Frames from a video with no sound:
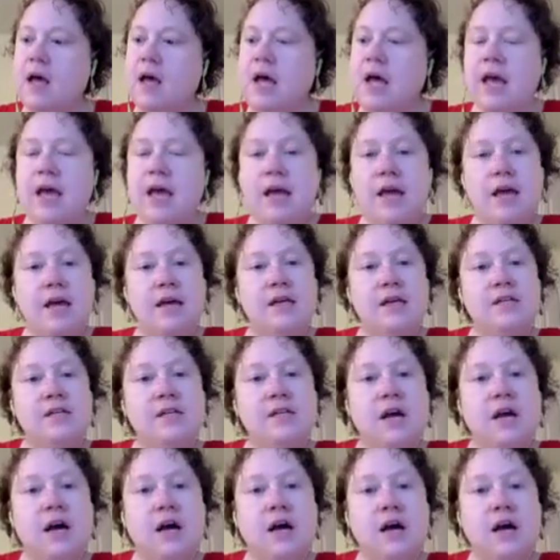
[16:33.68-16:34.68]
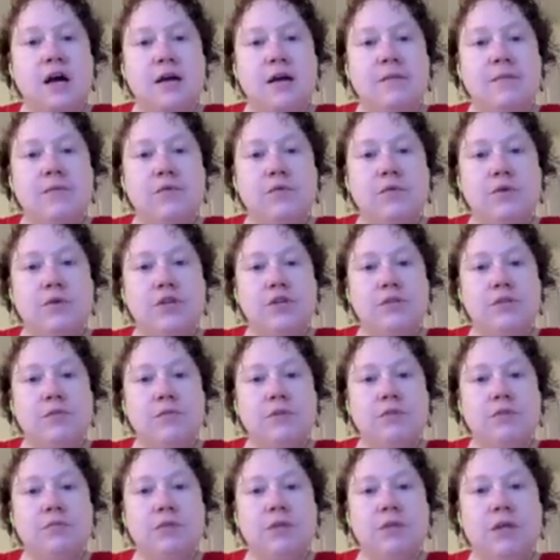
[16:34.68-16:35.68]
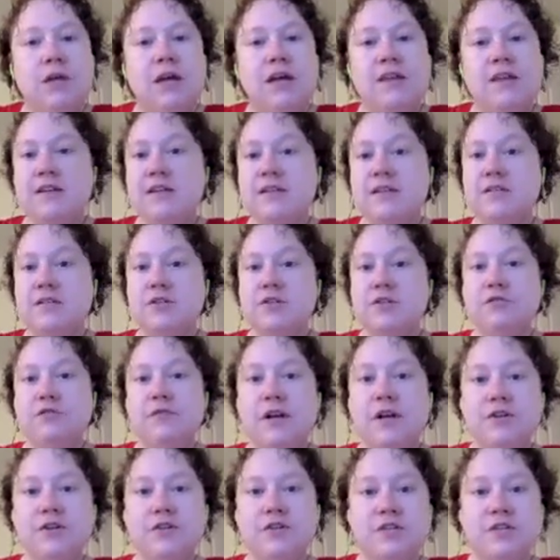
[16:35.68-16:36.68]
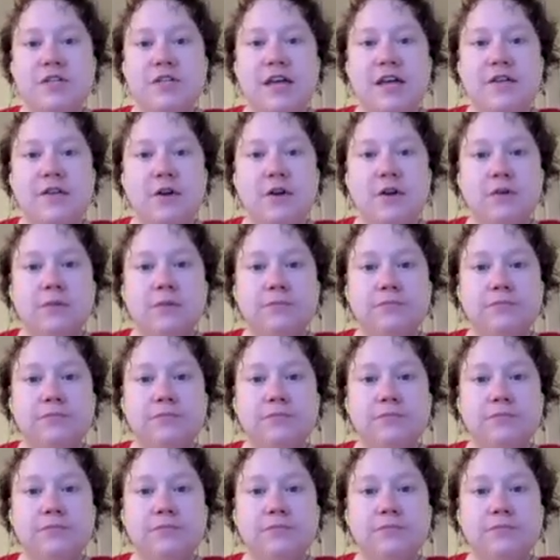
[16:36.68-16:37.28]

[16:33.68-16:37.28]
And I'm going to multiply these two vectors together.